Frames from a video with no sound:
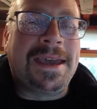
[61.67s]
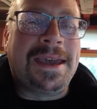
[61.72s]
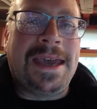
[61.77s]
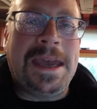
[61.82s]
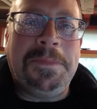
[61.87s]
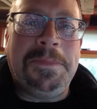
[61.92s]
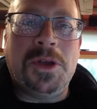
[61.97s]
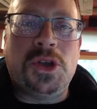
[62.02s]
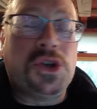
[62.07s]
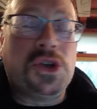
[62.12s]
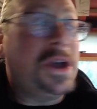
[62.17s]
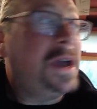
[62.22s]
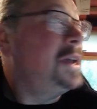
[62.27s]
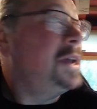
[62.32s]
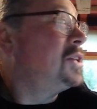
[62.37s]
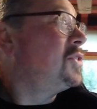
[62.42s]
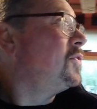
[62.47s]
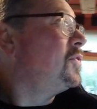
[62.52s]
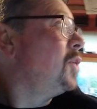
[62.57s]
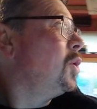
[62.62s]
Keep the
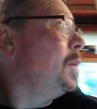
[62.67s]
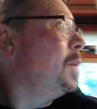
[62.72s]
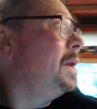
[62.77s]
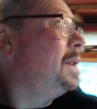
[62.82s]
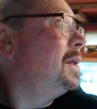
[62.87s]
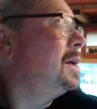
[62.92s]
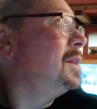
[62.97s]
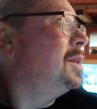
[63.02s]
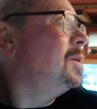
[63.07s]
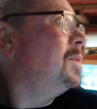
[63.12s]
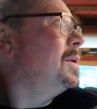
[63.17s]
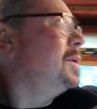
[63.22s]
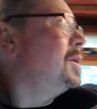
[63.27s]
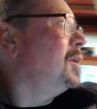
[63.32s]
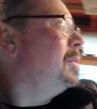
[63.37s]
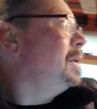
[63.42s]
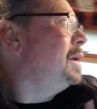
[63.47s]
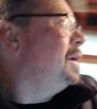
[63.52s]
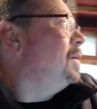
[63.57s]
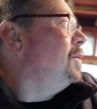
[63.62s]
Jeyes fluid that we're
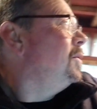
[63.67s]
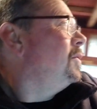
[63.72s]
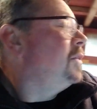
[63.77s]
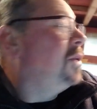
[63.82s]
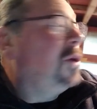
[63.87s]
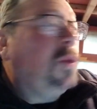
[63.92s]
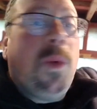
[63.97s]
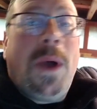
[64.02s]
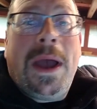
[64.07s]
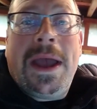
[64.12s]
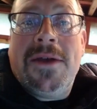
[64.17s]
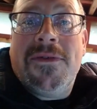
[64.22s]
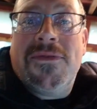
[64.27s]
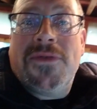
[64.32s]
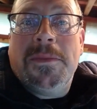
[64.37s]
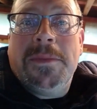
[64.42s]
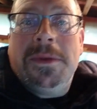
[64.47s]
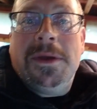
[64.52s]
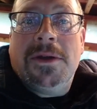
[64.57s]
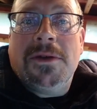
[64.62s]
going to be using away
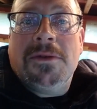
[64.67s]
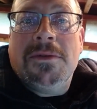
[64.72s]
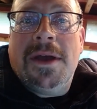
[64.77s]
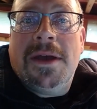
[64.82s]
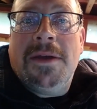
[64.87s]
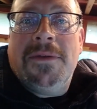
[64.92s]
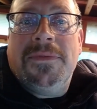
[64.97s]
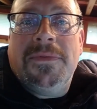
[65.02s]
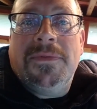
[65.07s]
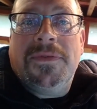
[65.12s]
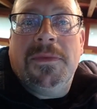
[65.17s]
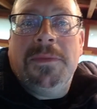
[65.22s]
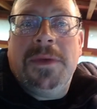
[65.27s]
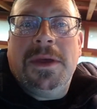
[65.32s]
from your